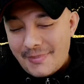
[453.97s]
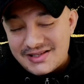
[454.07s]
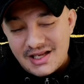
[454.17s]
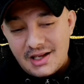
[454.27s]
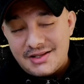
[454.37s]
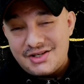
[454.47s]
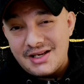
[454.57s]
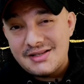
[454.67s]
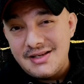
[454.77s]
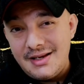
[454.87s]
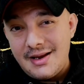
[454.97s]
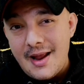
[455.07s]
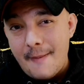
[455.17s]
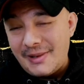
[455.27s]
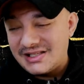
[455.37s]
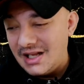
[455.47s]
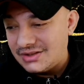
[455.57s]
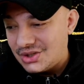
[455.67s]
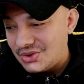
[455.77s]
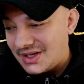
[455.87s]
Best of luck to Chelsea. Best of
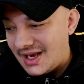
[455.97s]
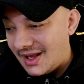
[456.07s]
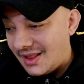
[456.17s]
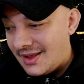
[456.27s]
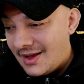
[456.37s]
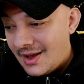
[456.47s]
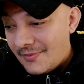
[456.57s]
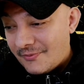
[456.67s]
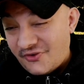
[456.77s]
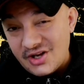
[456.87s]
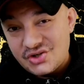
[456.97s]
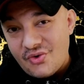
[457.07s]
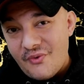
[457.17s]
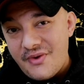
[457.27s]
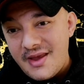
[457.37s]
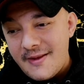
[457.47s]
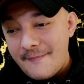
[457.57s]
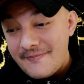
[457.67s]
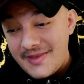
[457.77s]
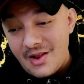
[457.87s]
luck to Tuchel. First trophy.
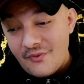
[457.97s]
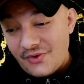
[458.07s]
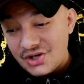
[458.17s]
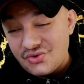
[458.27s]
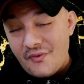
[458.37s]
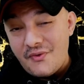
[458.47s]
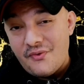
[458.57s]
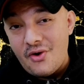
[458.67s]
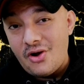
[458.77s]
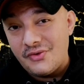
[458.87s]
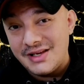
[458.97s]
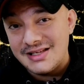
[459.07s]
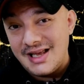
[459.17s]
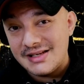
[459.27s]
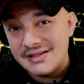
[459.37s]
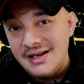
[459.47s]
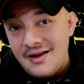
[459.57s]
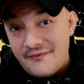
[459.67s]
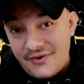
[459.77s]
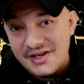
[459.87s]
You know, first trophy for a lot of these lads.
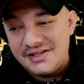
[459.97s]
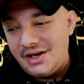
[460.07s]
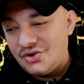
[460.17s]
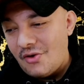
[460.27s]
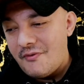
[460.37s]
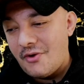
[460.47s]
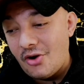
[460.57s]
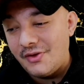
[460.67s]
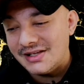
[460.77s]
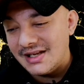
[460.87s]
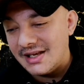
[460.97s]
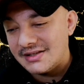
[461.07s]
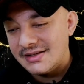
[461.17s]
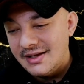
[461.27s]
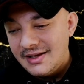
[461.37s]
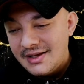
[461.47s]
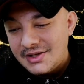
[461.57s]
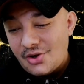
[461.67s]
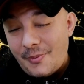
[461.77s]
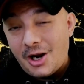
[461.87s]
First senior trophy for a lot of these lads.
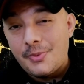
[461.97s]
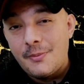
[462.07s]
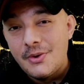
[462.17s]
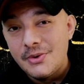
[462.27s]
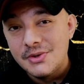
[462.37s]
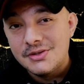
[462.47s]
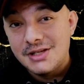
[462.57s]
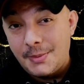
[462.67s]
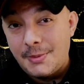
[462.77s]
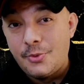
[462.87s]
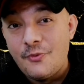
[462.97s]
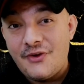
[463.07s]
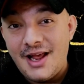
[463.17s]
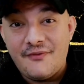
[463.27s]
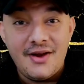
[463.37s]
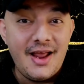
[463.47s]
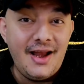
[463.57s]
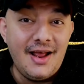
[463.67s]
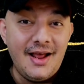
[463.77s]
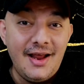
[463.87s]
So big up the Blues. Keep the blue flag
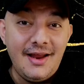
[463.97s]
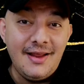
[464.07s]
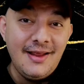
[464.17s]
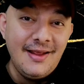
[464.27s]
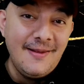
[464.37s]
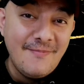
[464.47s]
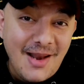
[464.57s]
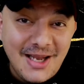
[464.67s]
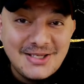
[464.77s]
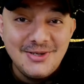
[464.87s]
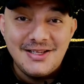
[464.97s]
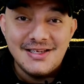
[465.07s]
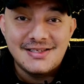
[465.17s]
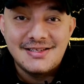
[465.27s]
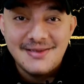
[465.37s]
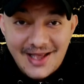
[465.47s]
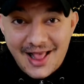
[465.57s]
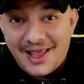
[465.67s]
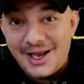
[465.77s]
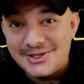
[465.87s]
flying high. And let's do this.
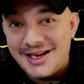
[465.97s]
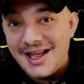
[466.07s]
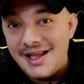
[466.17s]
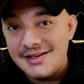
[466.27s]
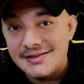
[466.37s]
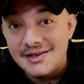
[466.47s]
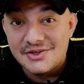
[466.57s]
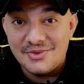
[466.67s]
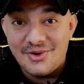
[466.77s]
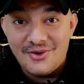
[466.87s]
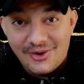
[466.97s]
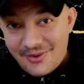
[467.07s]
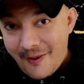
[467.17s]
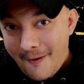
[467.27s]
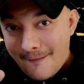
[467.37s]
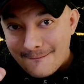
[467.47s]
I'll catch you guys tomorrow.